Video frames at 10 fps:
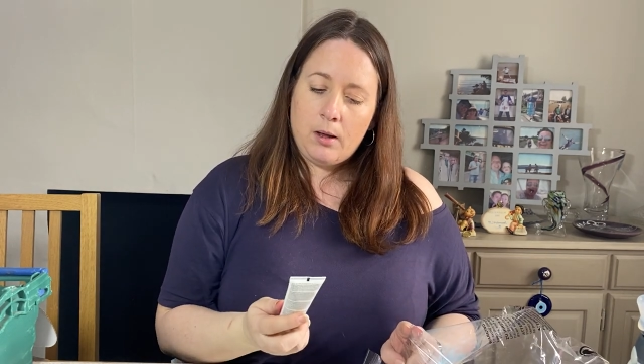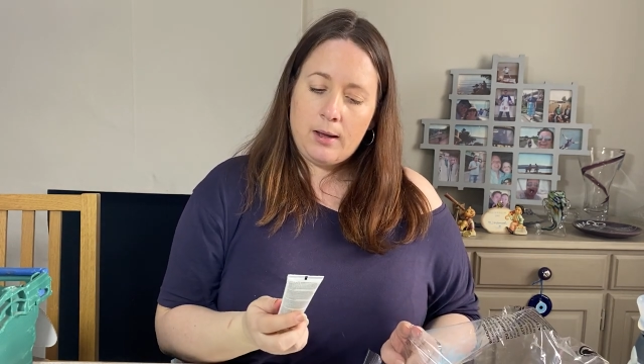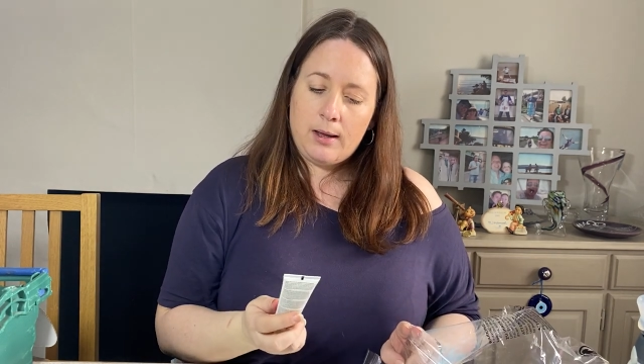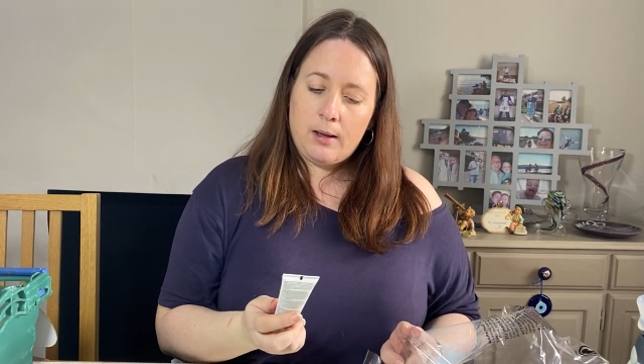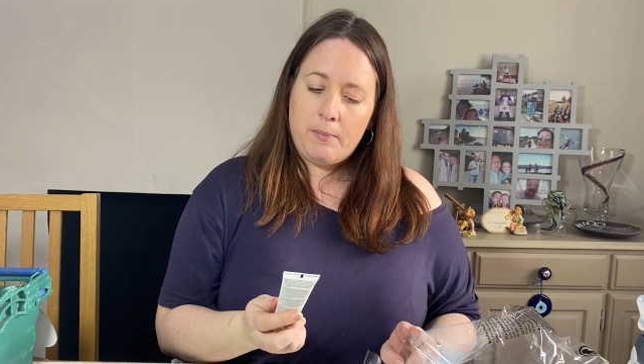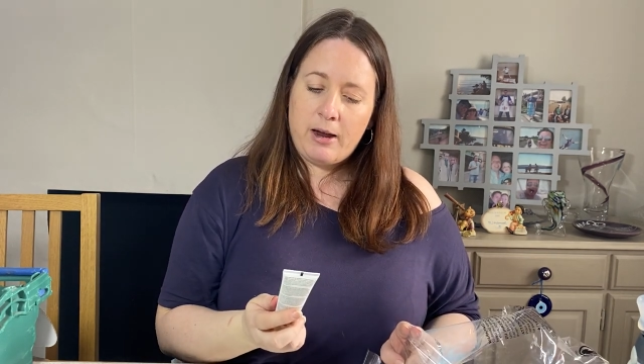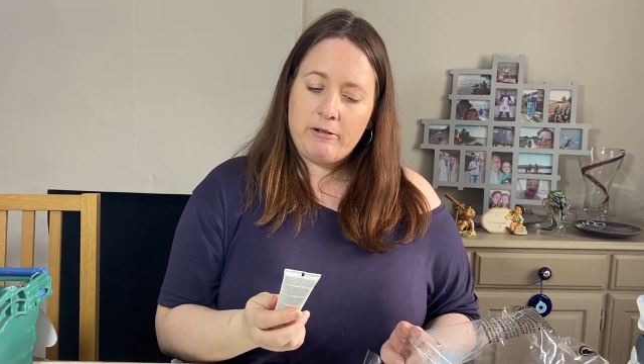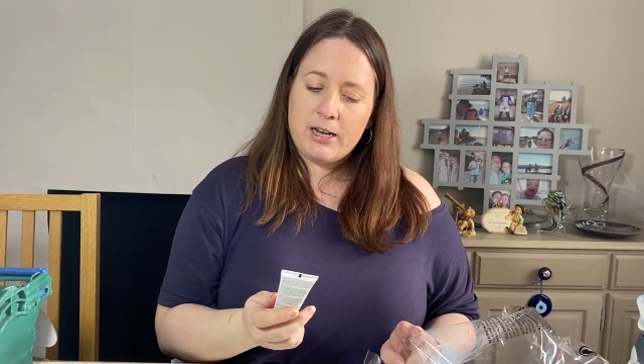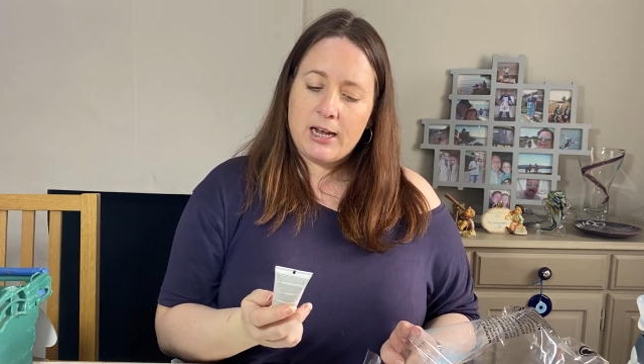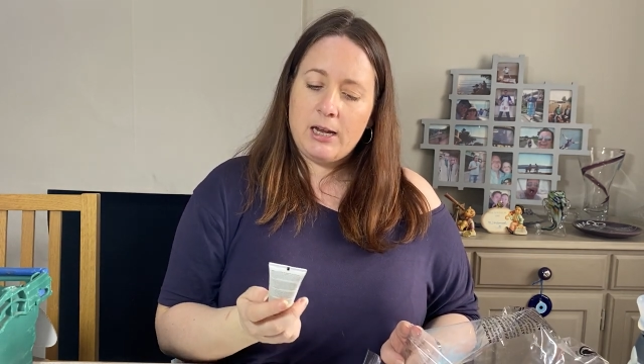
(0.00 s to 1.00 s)
Uh,
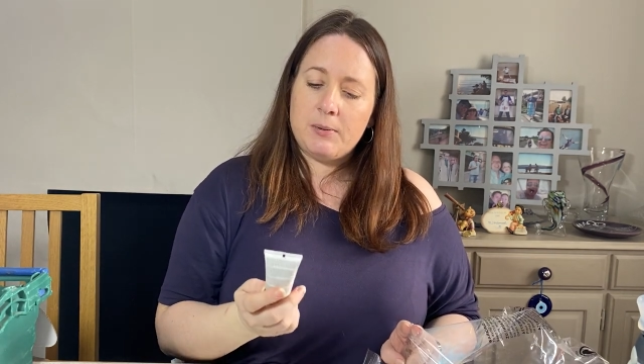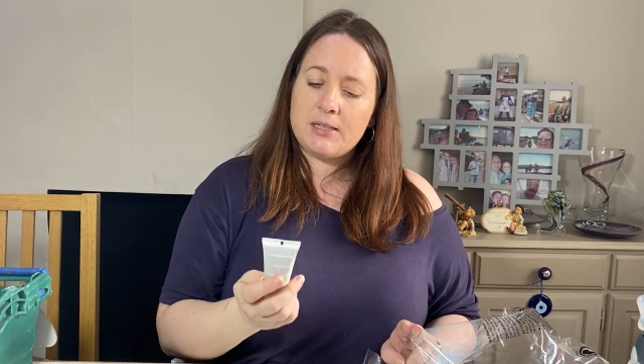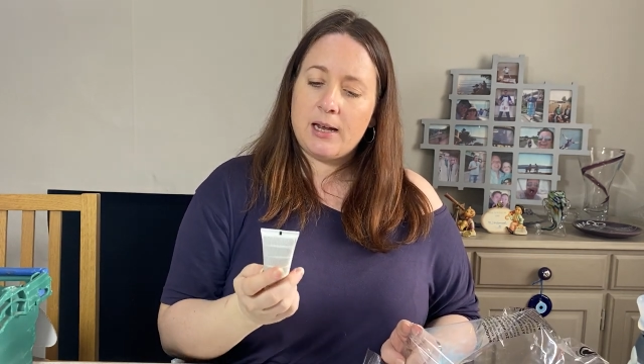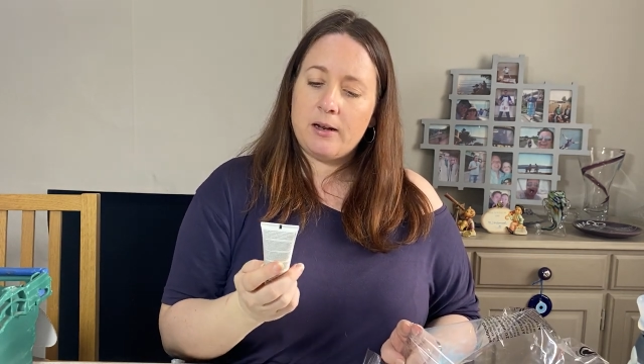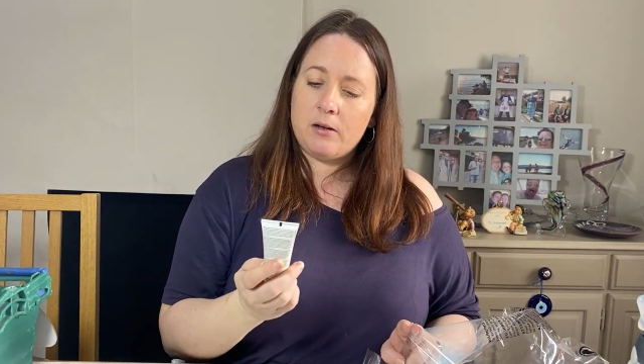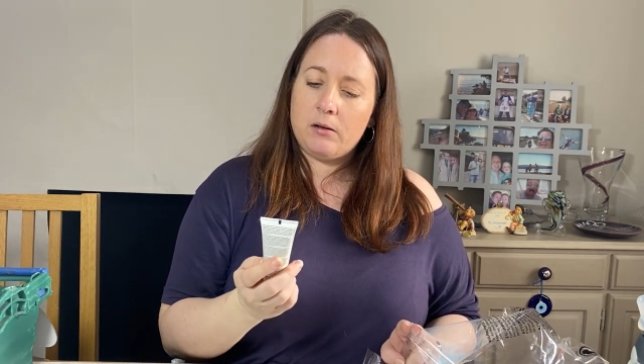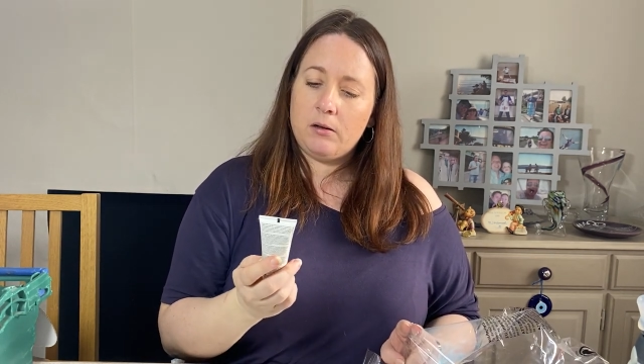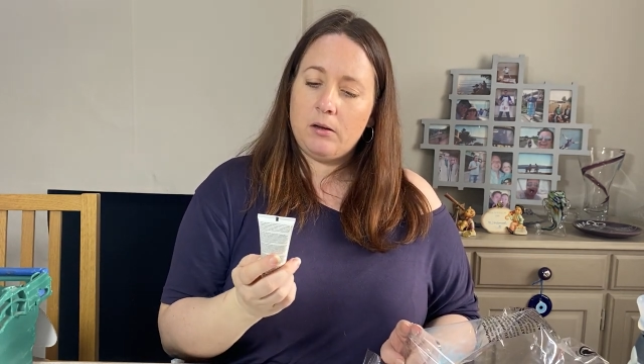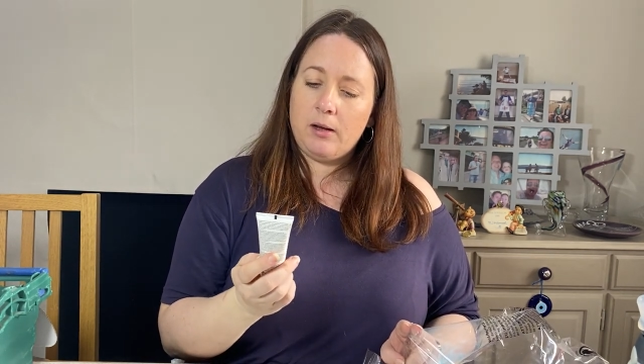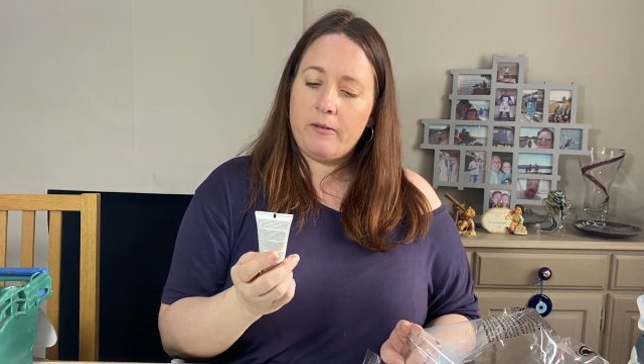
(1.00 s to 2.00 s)
Mary Kay
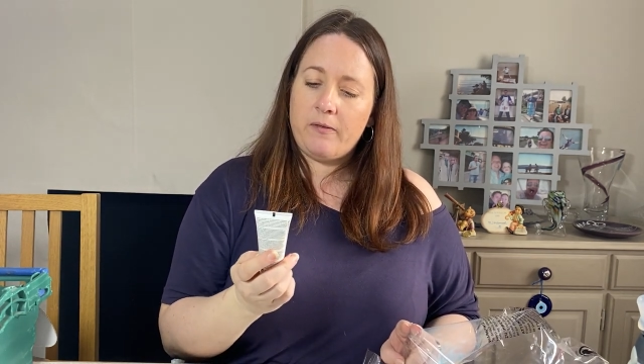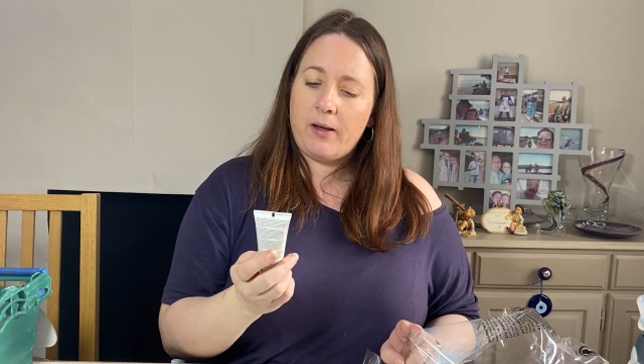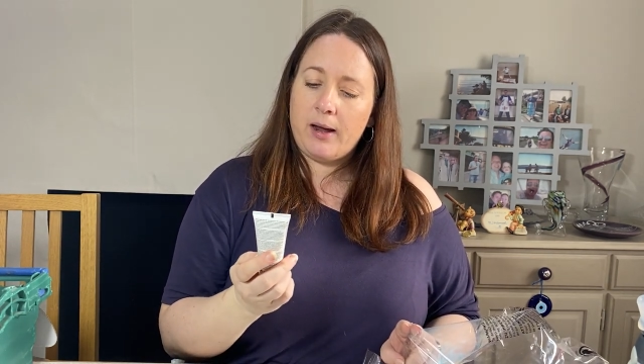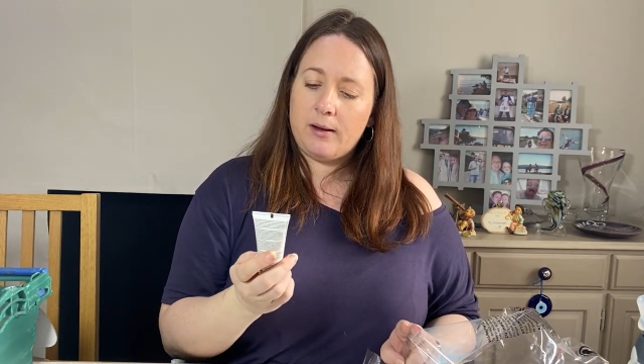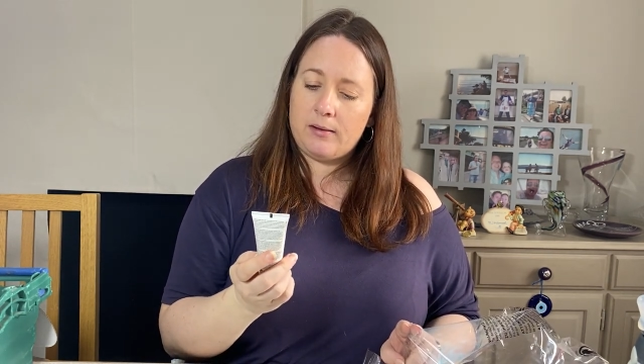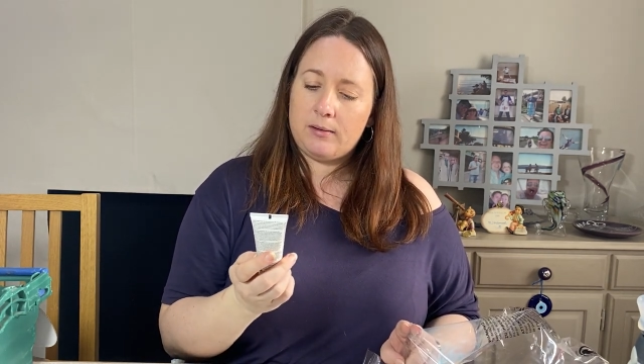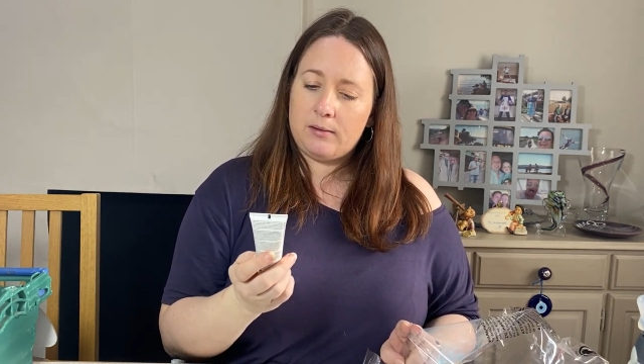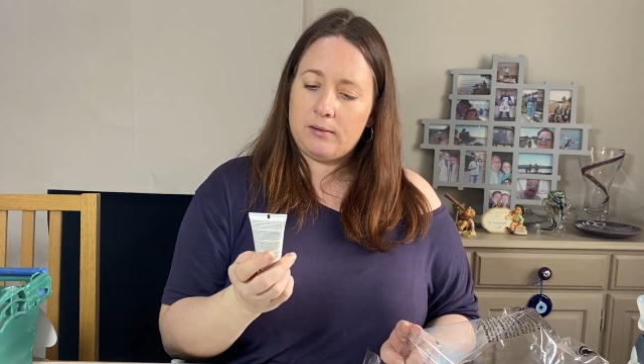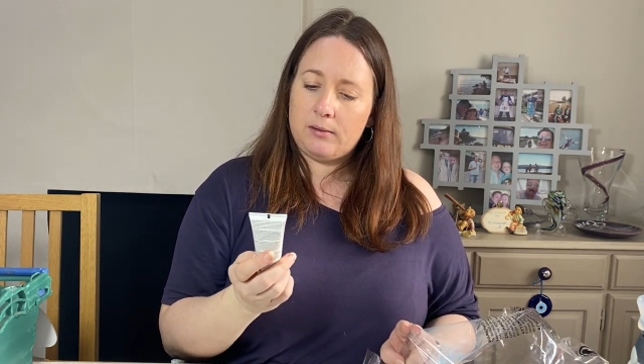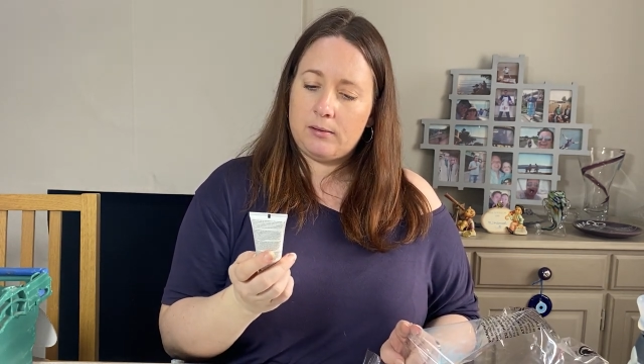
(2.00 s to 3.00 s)
Botanical
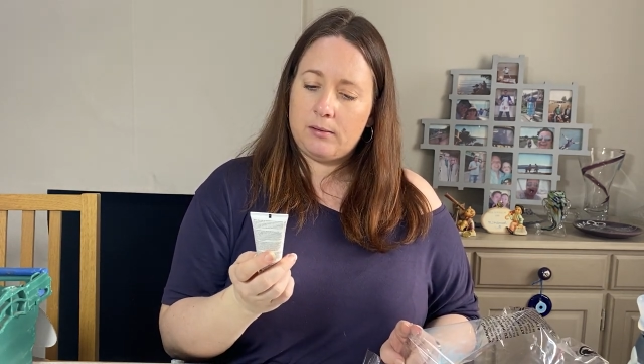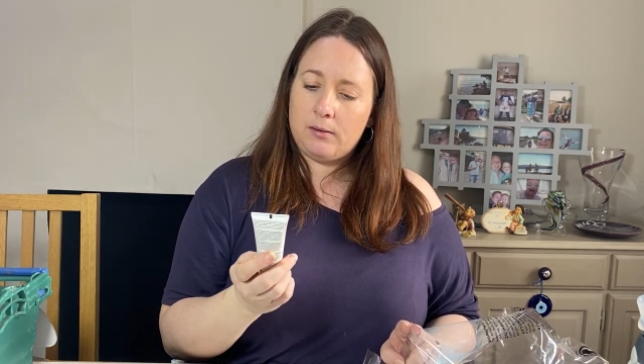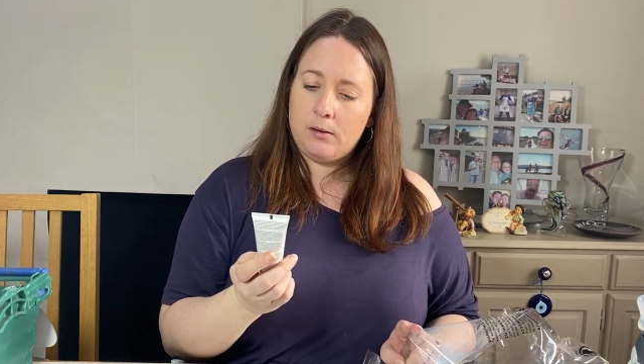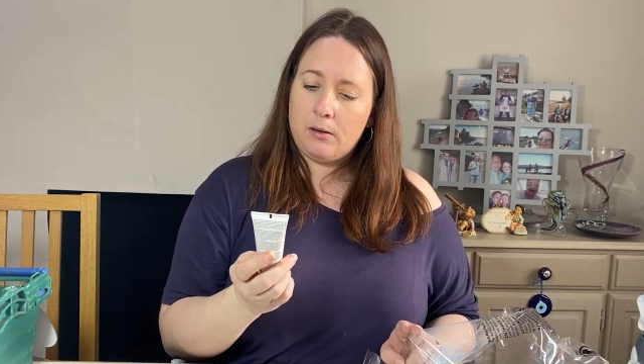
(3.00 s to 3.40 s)
Effects